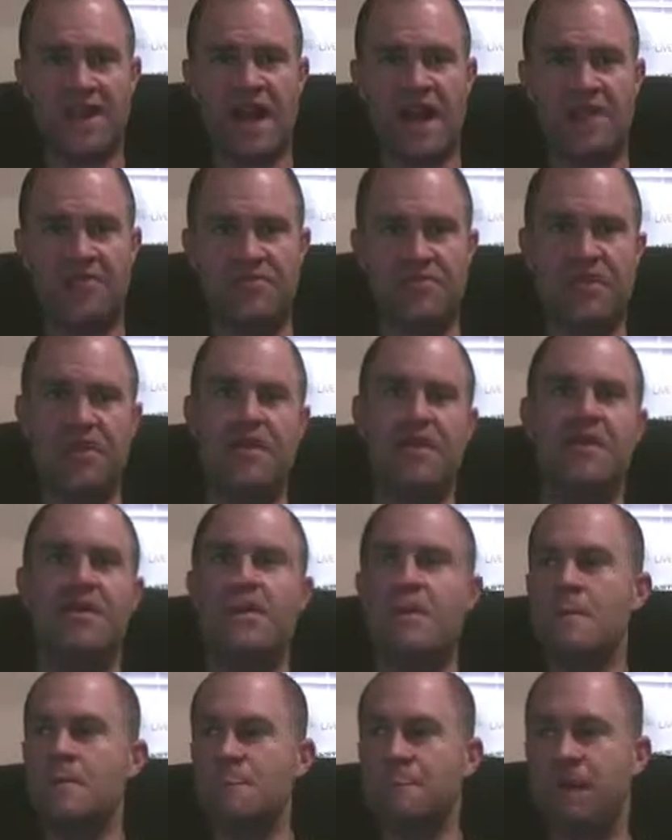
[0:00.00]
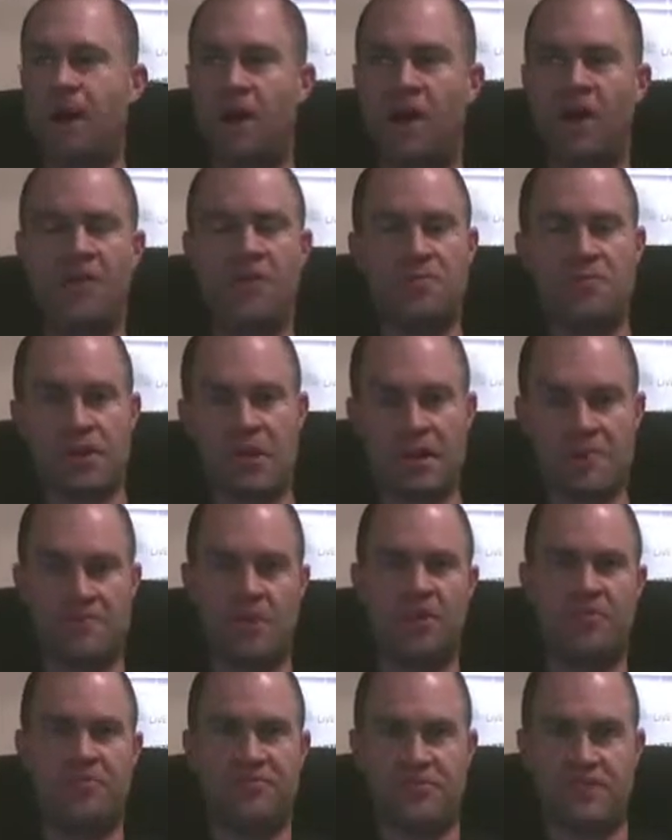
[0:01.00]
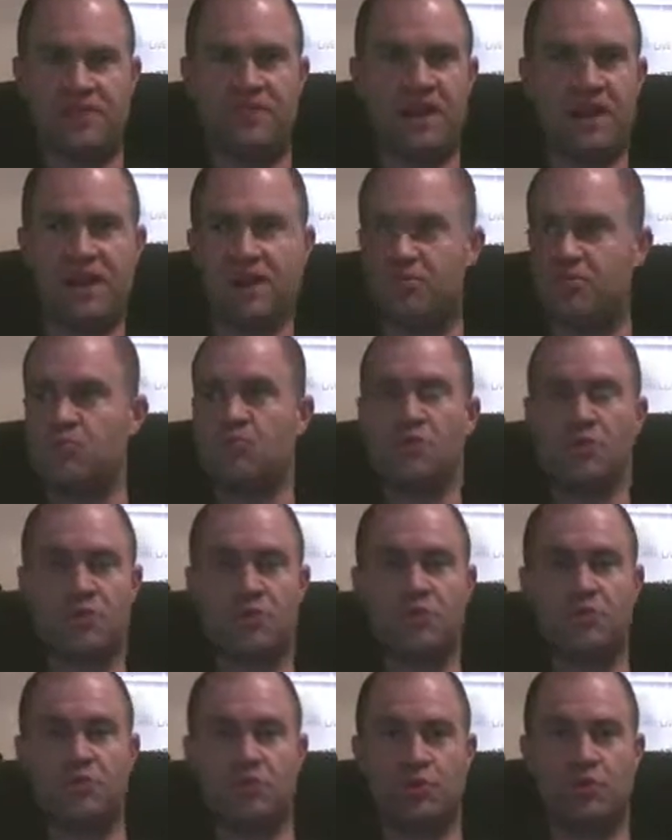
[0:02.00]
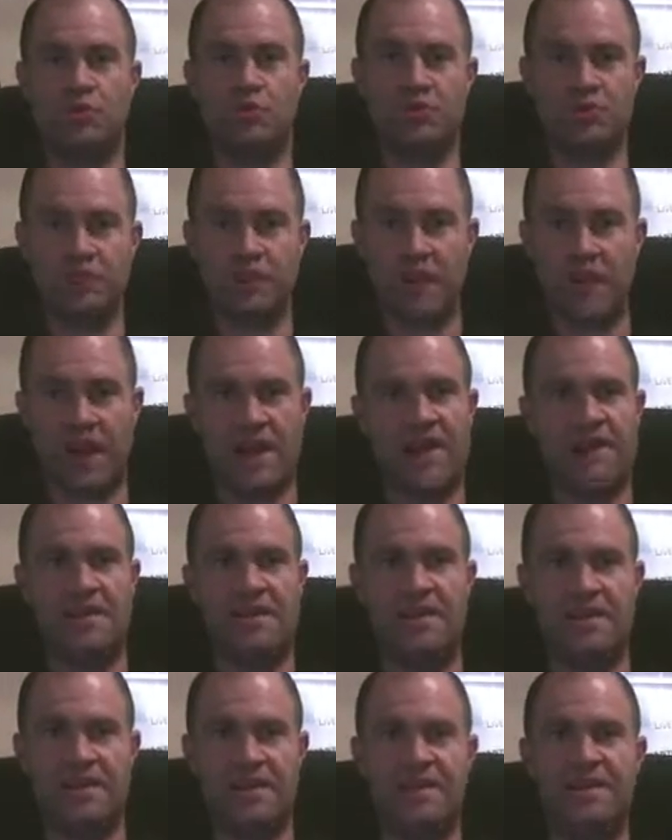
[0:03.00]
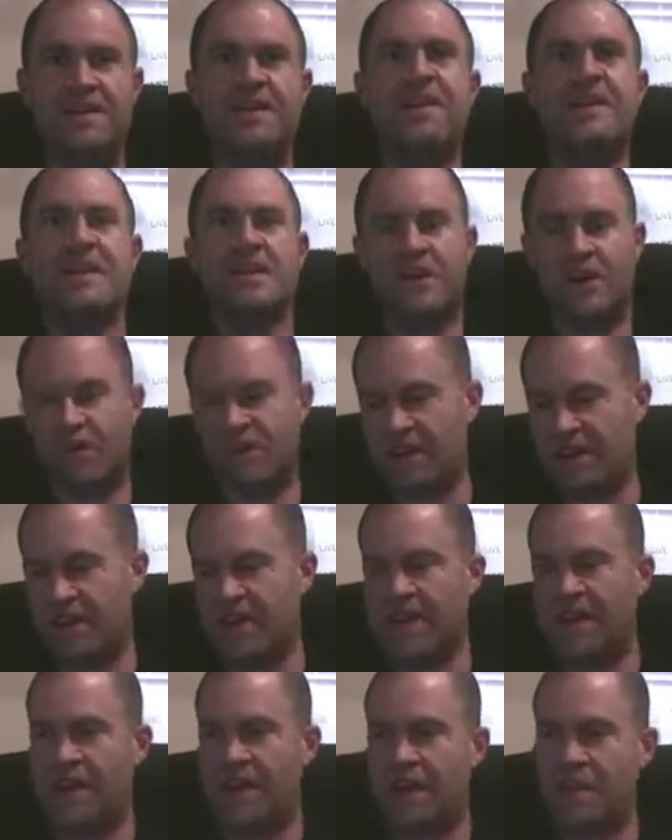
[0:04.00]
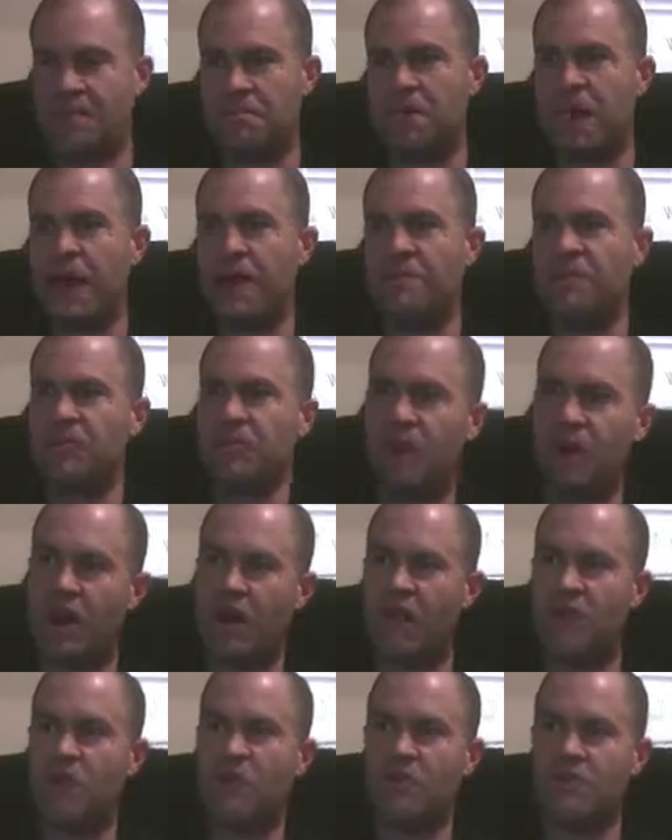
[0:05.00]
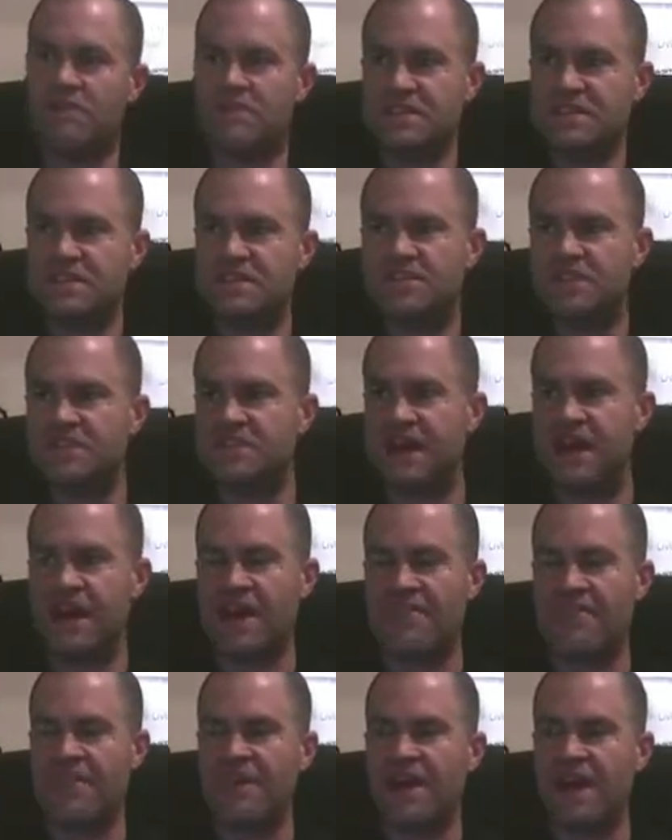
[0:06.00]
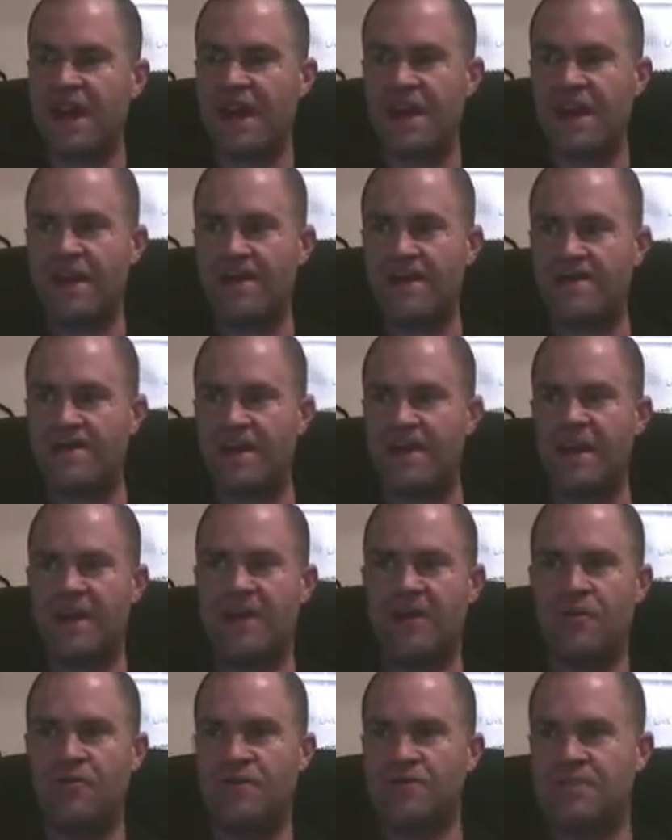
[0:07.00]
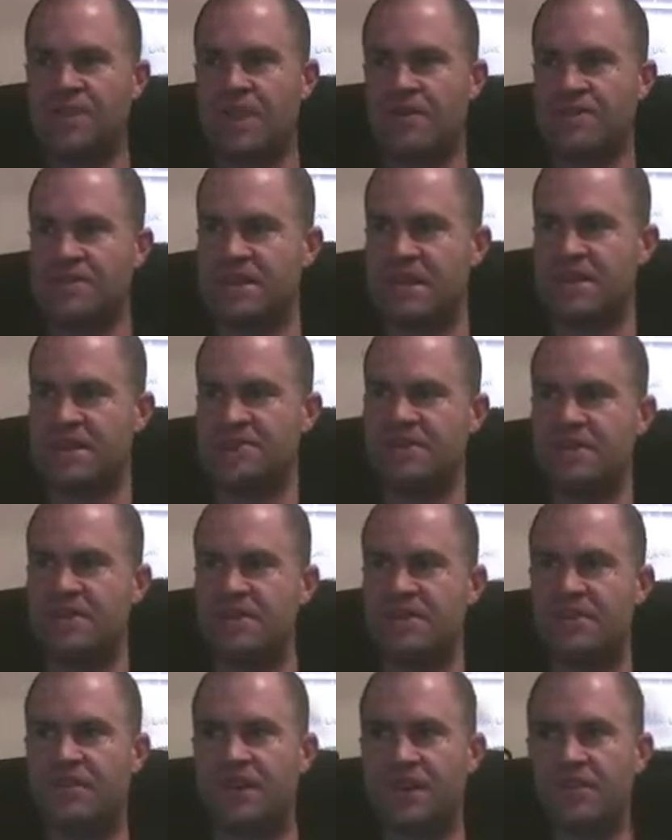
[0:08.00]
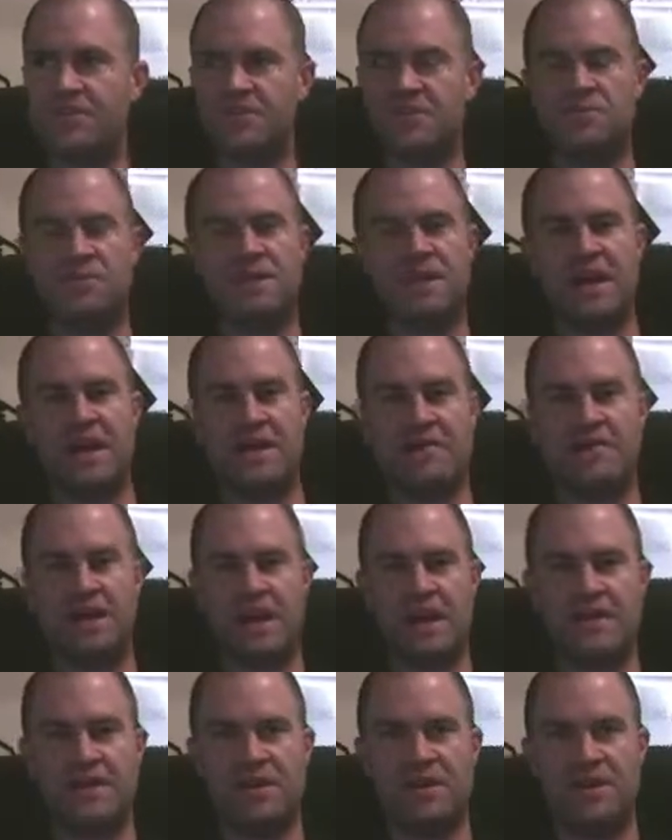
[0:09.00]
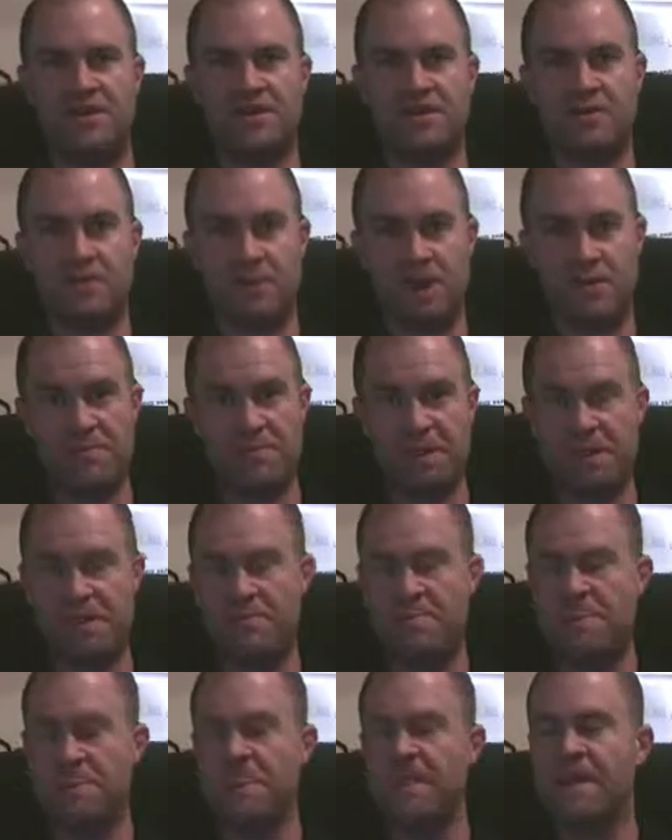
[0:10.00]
out there on the paintball field that can really ruin your day. Okay, probably one of the worst injuries I ever had was I was at a field that used to be down in Miami called Spray Paint,